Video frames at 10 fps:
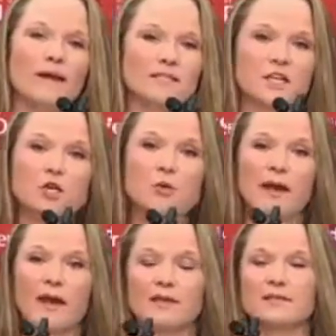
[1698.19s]
It's a
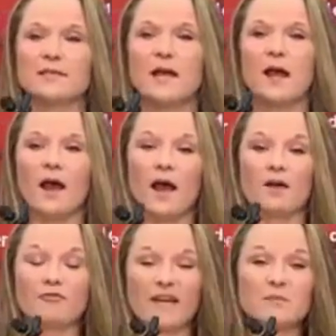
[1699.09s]
great uh,
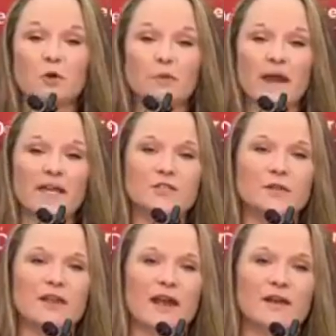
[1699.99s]
Facebook
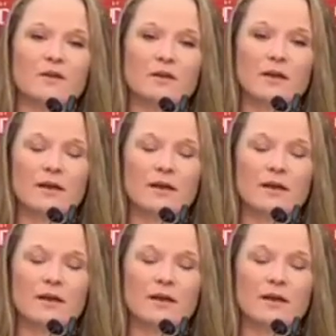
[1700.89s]
page that